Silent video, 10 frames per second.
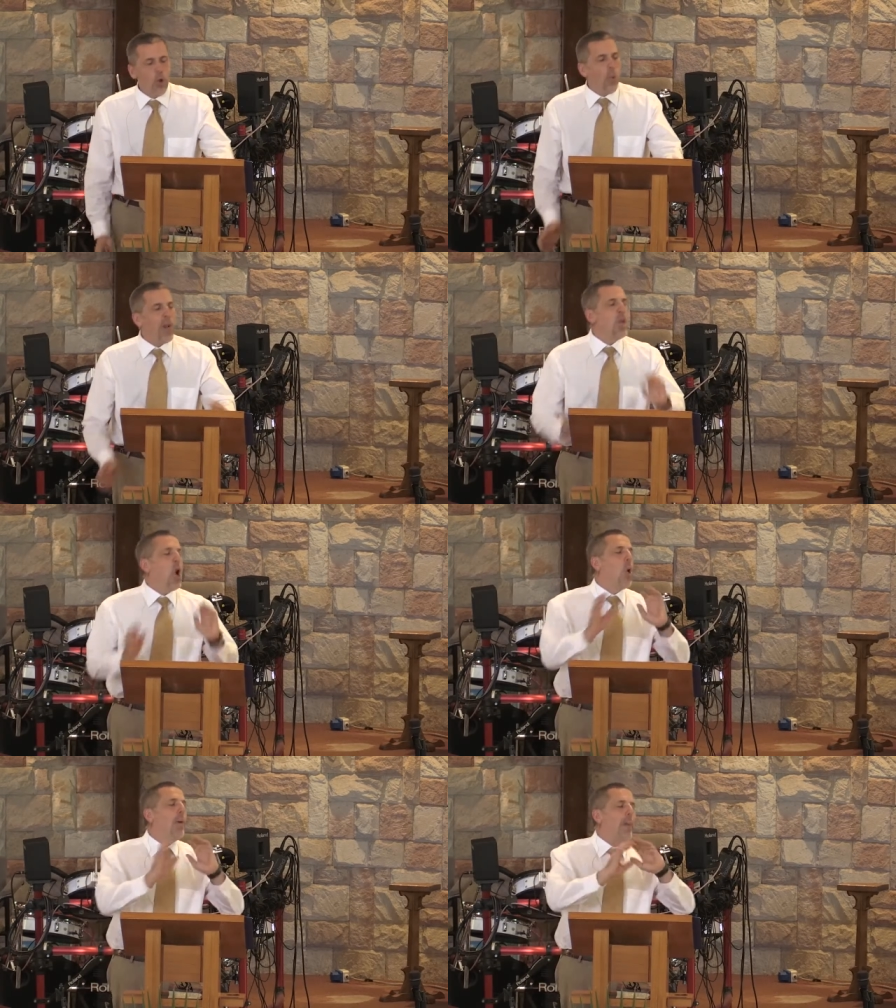We
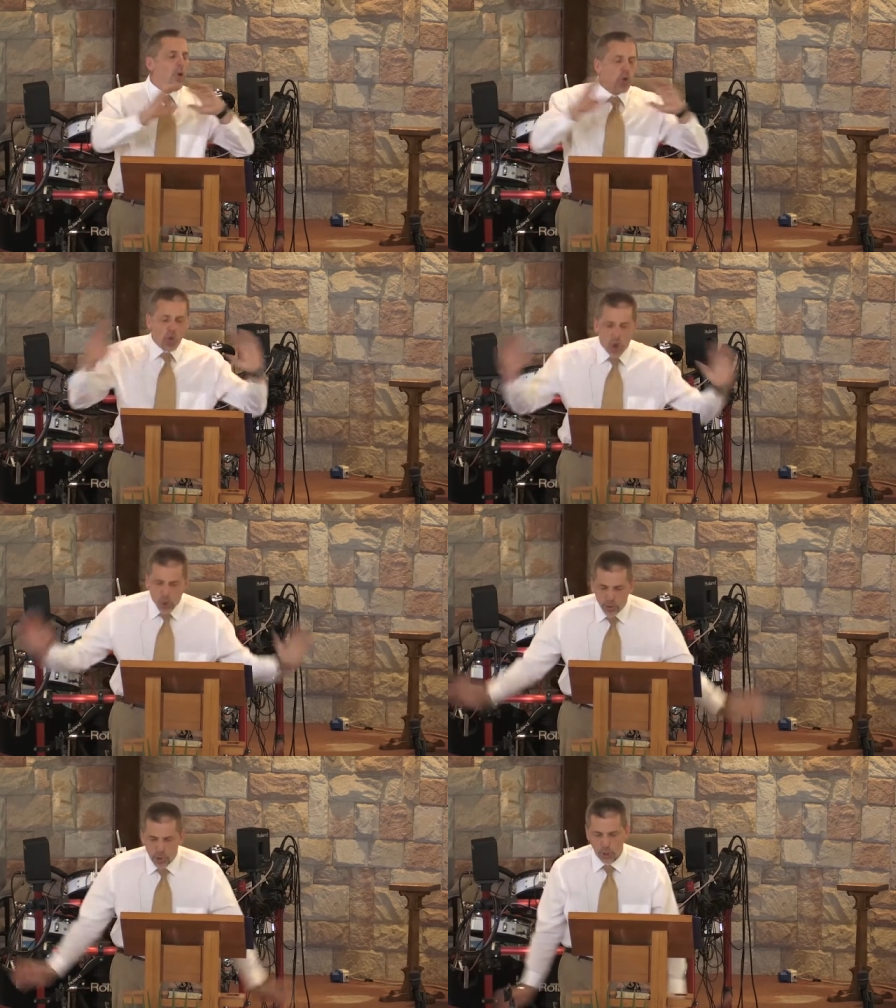know about
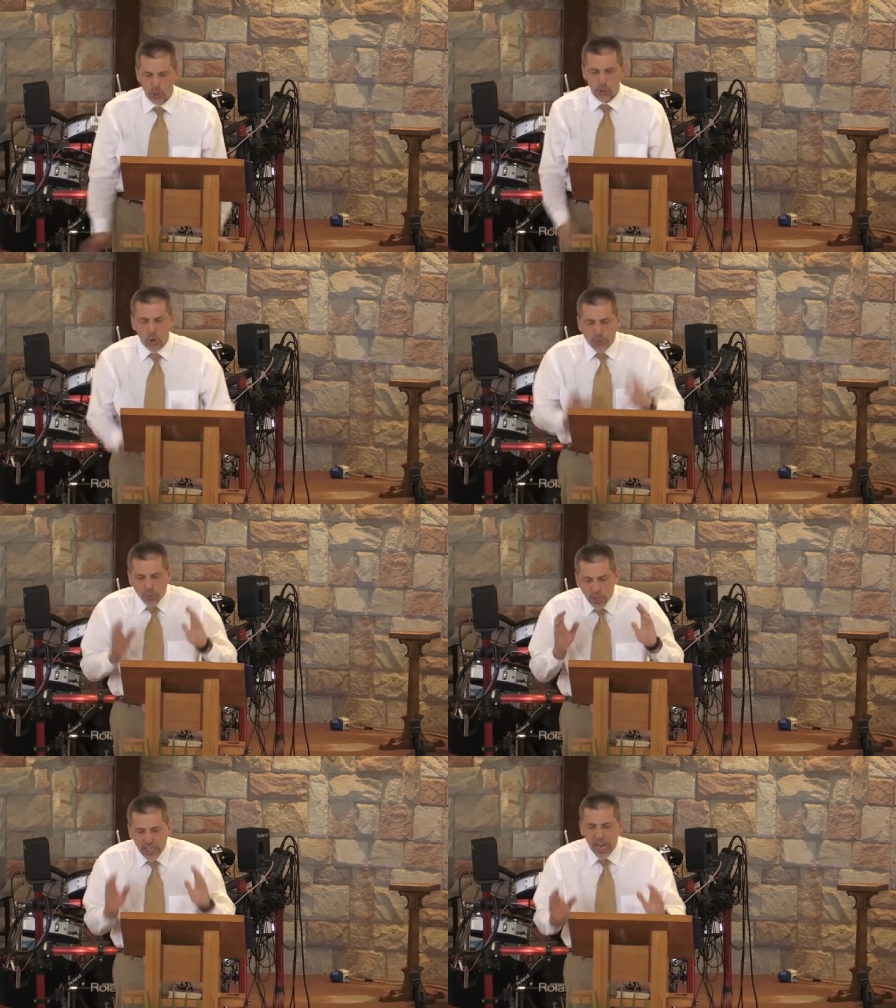cultures who
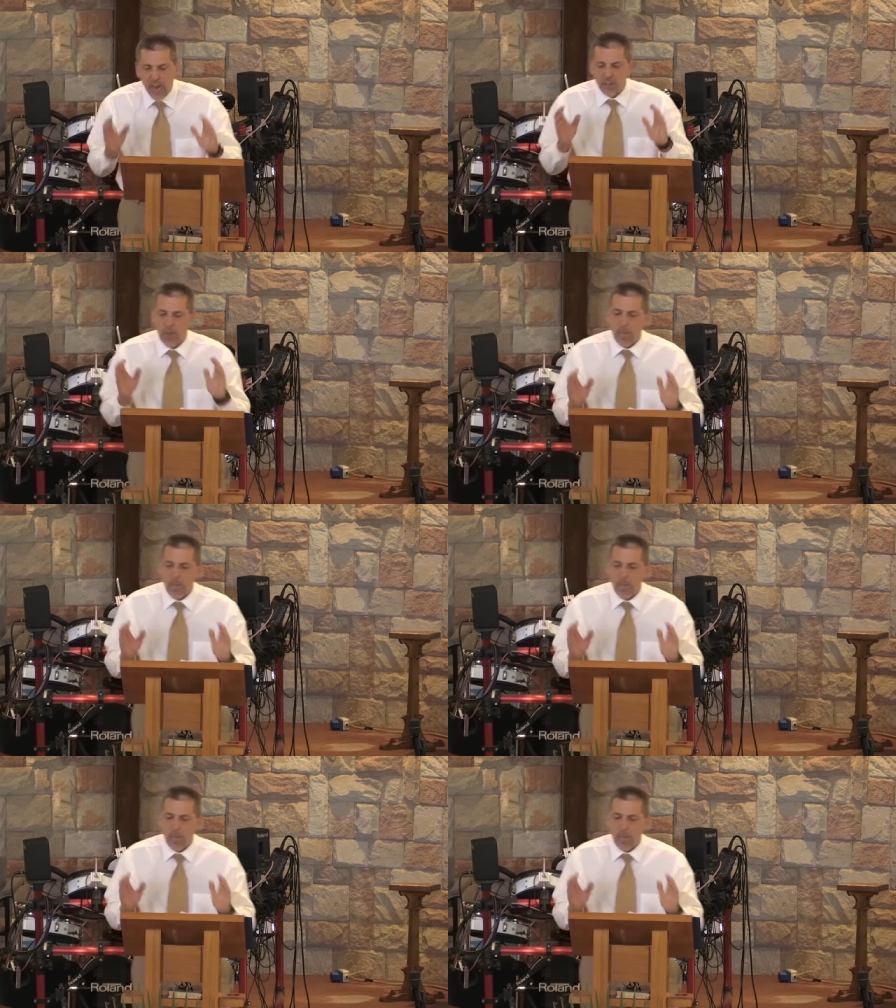forget